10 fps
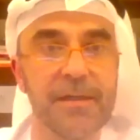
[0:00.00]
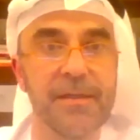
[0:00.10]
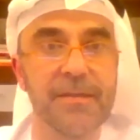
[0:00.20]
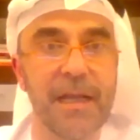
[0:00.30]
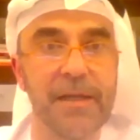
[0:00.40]

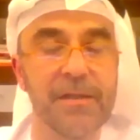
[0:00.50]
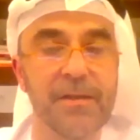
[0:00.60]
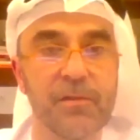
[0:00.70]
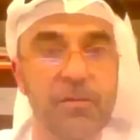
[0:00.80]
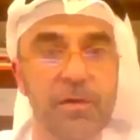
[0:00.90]
Italian
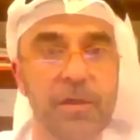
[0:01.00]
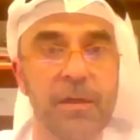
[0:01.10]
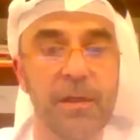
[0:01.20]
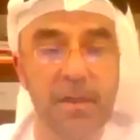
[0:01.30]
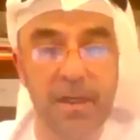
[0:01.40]
history,
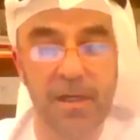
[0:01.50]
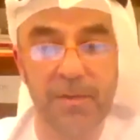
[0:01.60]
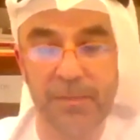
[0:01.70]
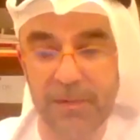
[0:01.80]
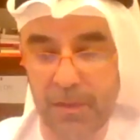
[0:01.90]

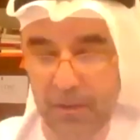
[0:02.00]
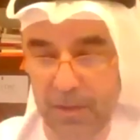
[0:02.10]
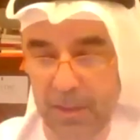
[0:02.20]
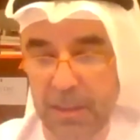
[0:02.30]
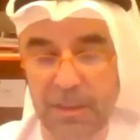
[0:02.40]

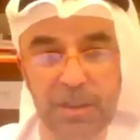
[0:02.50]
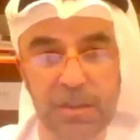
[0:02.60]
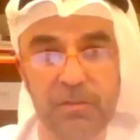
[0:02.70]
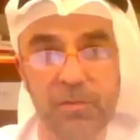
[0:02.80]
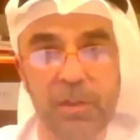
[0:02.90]
English
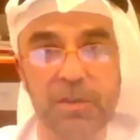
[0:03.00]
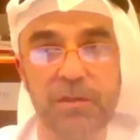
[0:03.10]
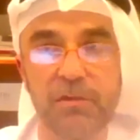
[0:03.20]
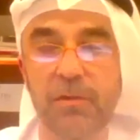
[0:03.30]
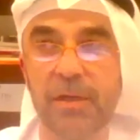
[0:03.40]
history, British
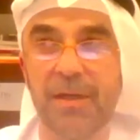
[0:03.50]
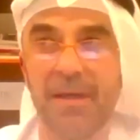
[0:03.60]
history.